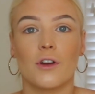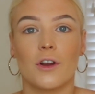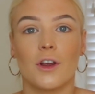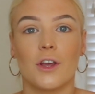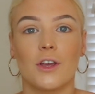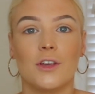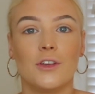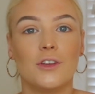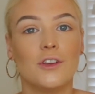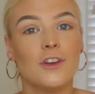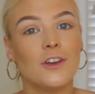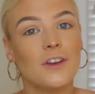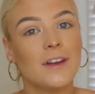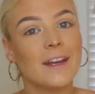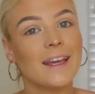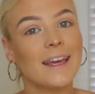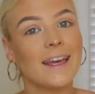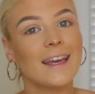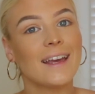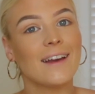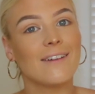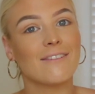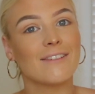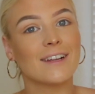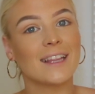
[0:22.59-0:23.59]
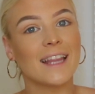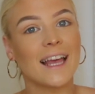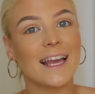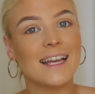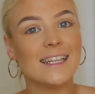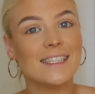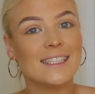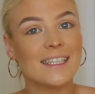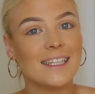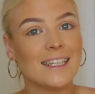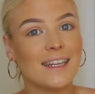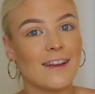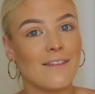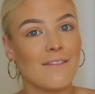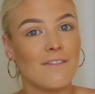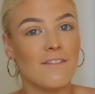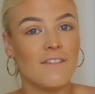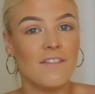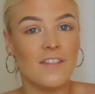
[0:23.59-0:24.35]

uni related